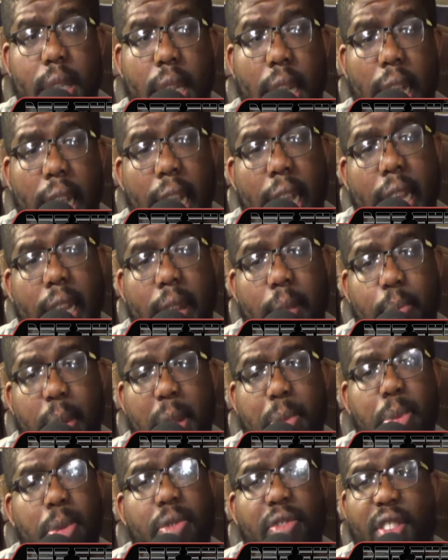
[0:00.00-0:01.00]
And
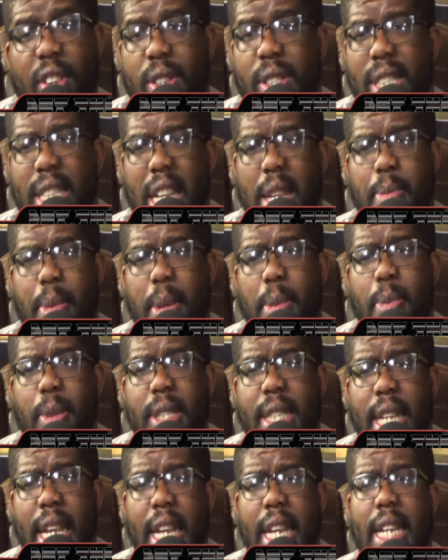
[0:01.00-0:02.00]
people, first thing people
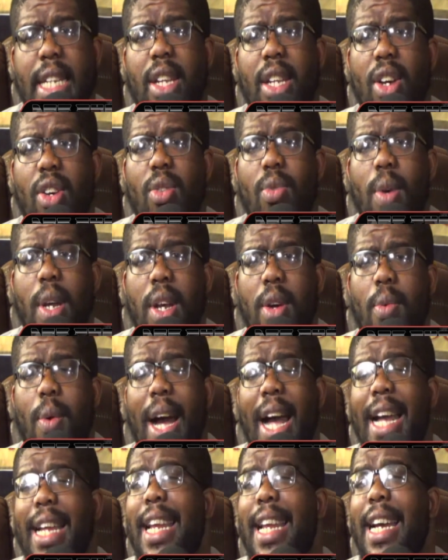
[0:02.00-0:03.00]
say is, oh, well,
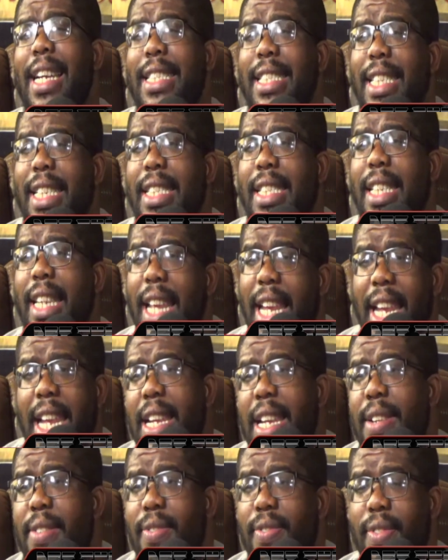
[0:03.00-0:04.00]
why not just
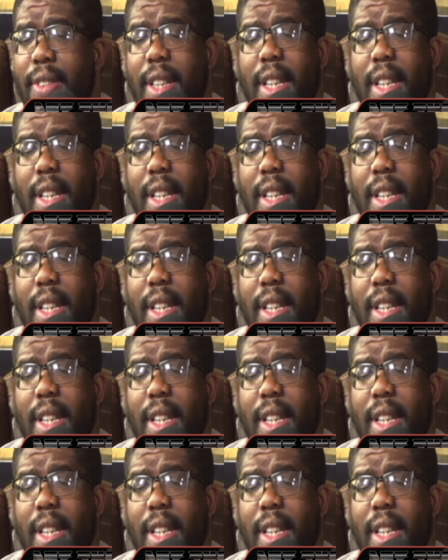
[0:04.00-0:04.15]
leave?